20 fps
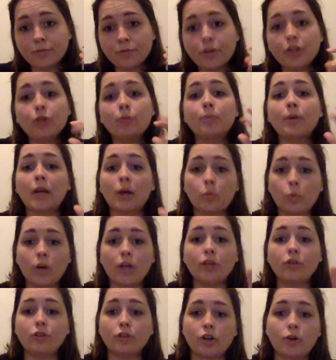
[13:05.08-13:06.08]
for you, but I want
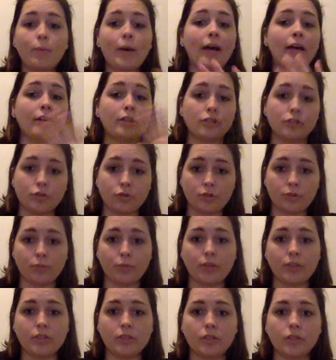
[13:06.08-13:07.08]
you to go back and do some
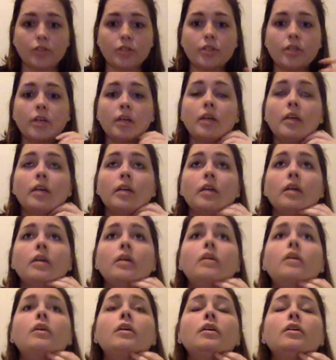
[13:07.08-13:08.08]
research.
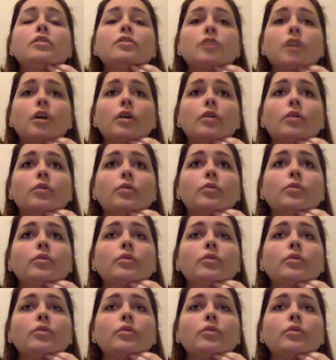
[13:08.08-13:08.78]
So